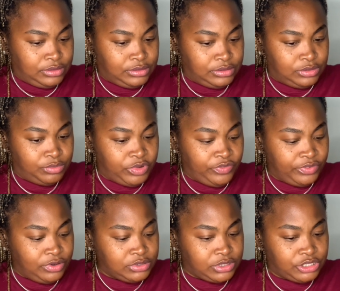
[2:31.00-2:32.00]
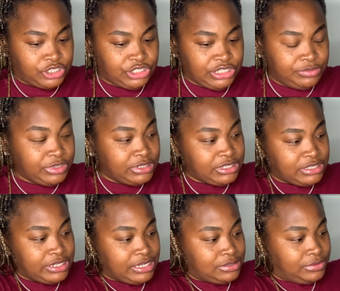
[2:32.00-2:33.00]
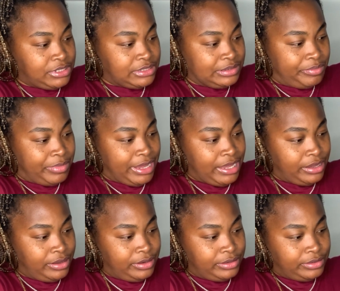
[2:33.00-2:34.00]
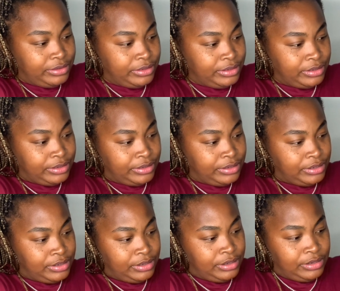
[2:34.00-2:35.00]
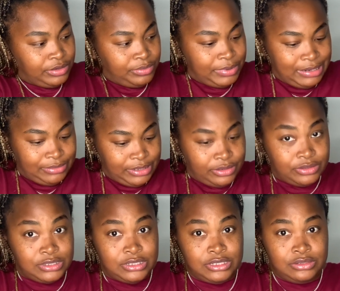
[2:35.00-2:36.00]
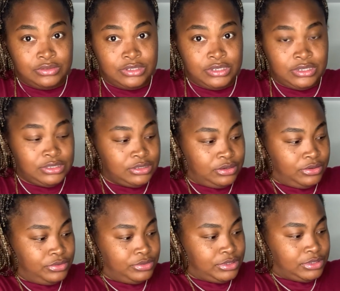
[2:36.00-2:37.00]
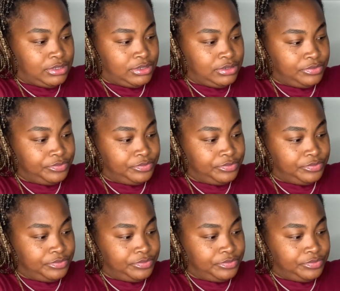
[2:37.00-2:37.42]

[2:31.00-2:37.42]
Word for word: So both of those are shimmer. This next one is a matte color. You probably ain't gonna see it too good because, oh, you can see it.